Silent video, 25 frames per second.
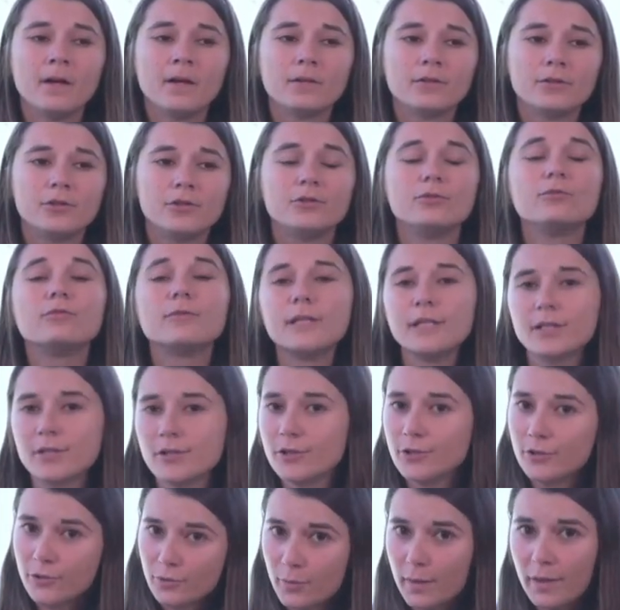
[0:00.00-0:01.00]
do
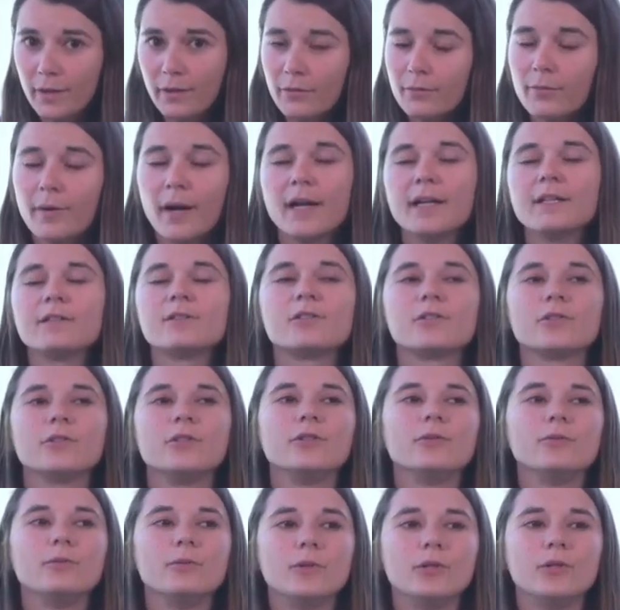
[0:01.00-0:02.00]
research with, right? So
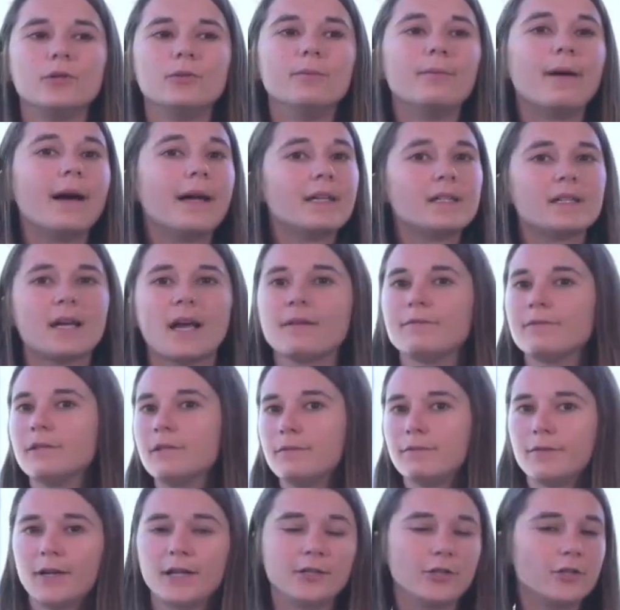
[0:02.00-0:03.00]
you might have
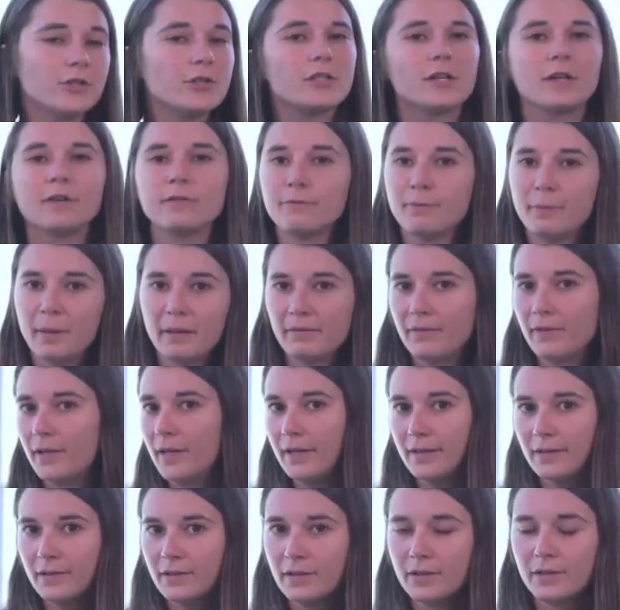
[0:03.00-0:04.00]
to find yourself
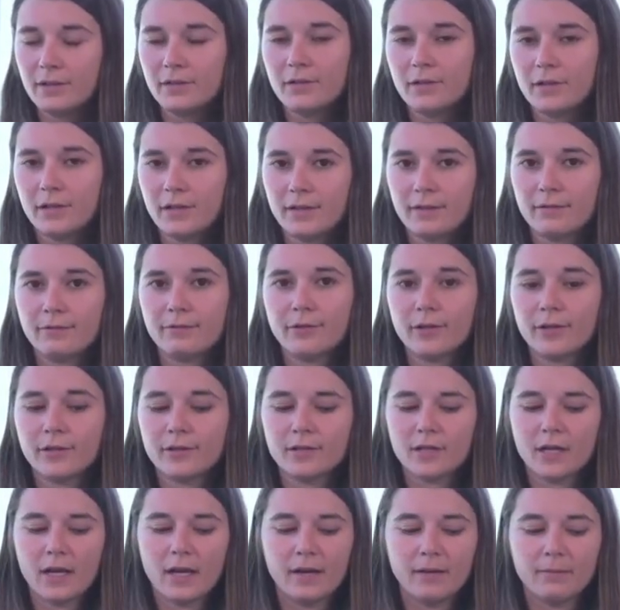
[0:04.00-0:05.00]
pivoting to
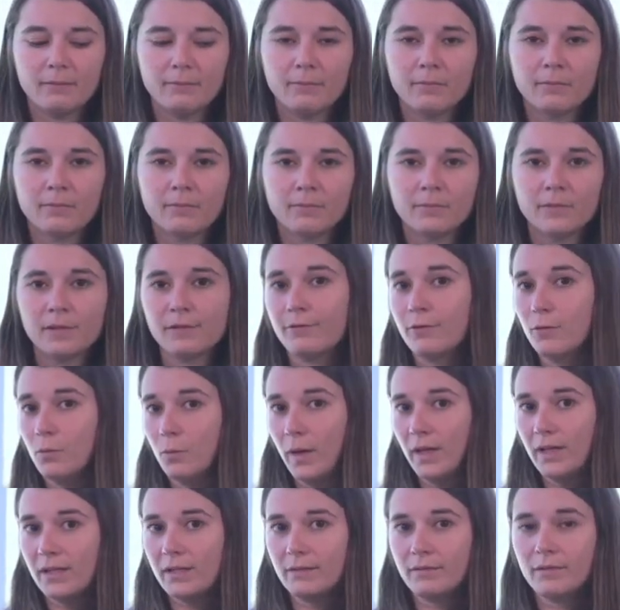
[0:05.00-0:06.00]
different
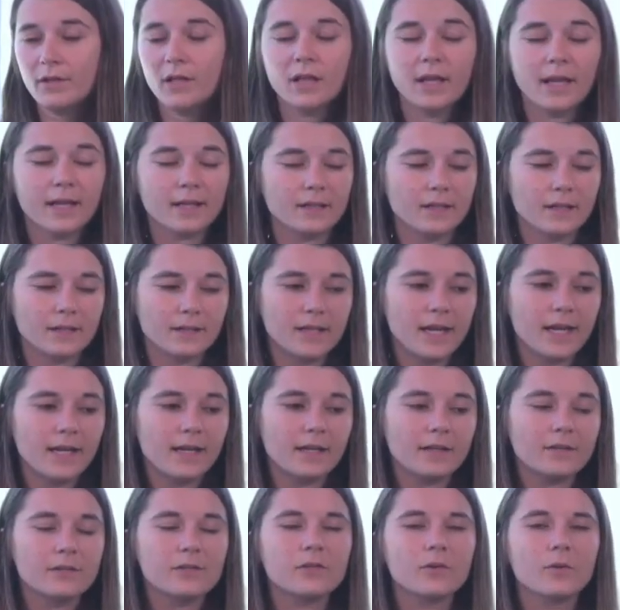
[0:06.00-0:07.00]
ways of collecting
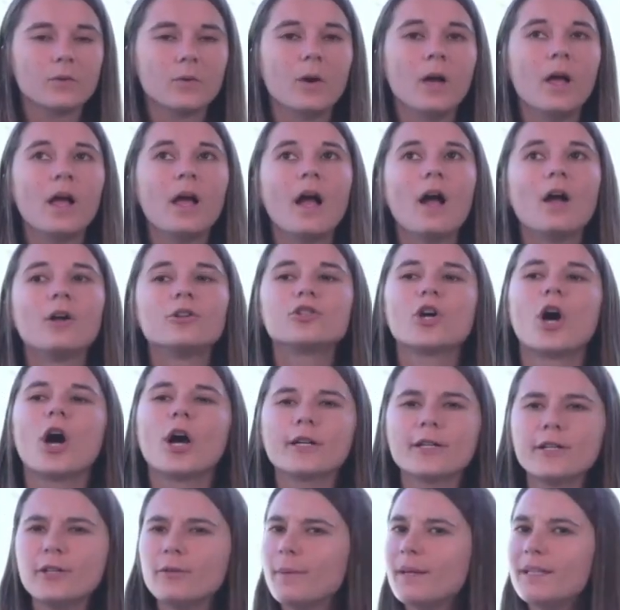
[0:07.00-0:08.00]
data. So
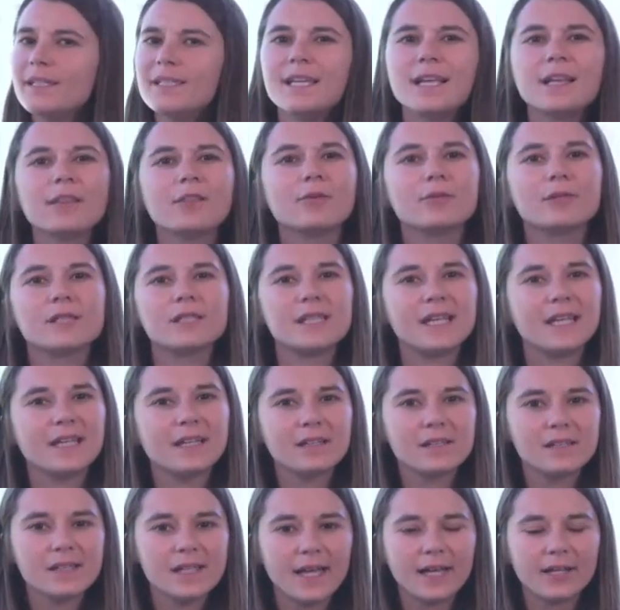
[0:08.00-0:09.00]
documenting those
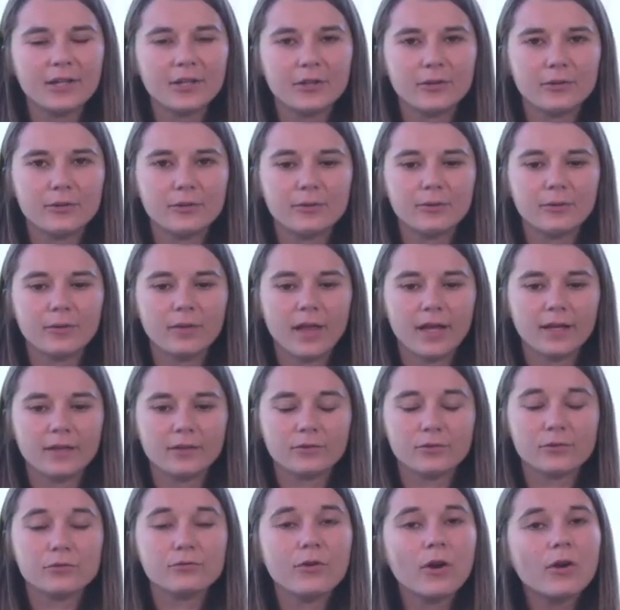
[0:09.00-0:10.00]
things that you
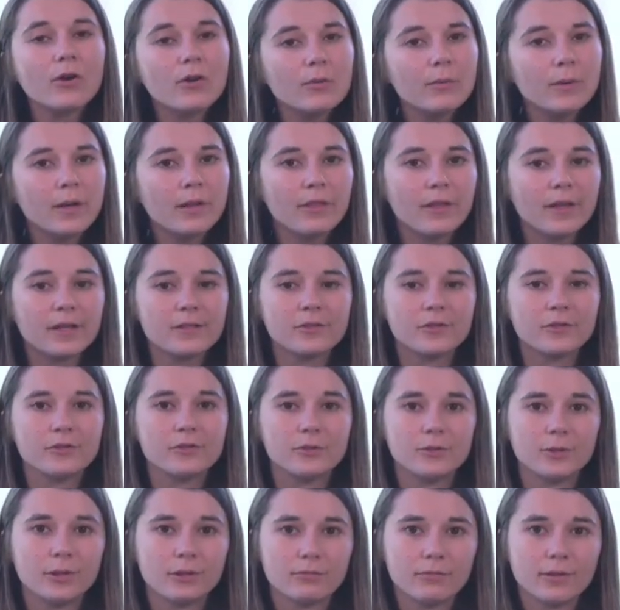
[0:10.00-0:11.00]
struggle with as you're
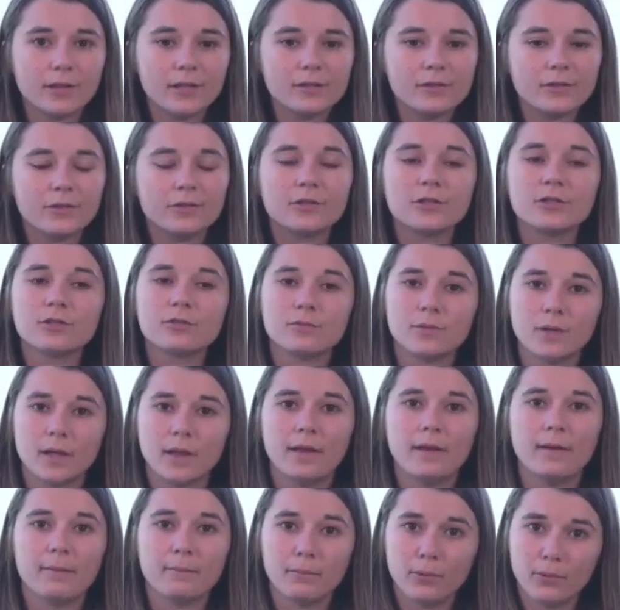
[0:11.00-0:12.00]
doing research is
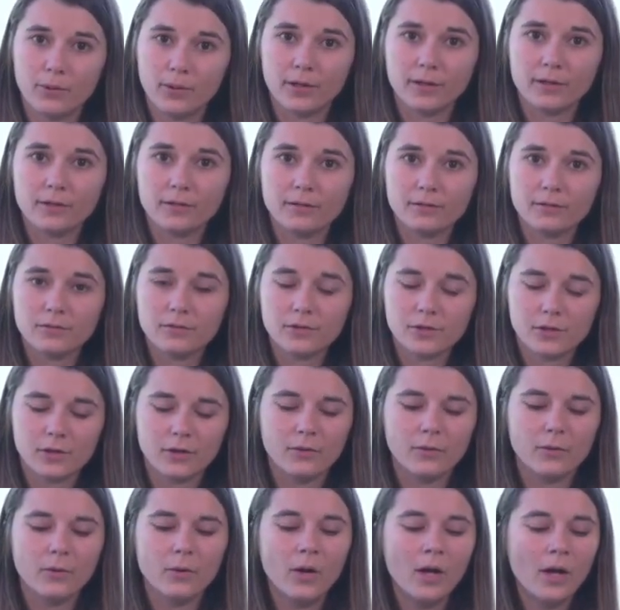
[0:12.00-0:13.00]
really important.
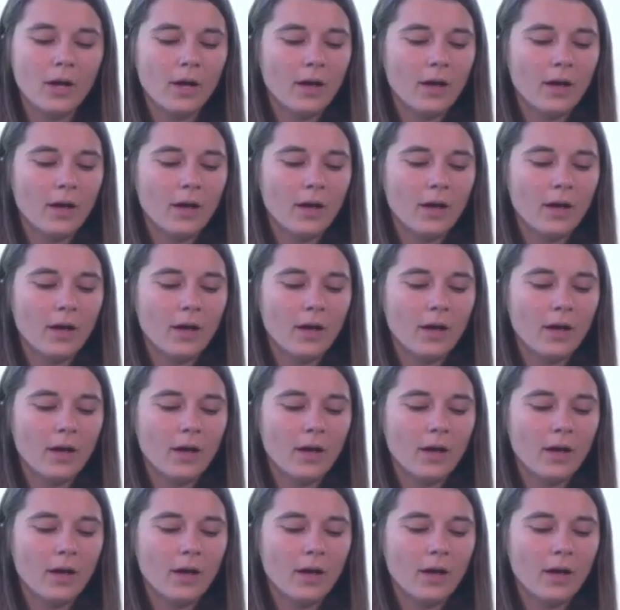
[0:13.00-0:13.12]
So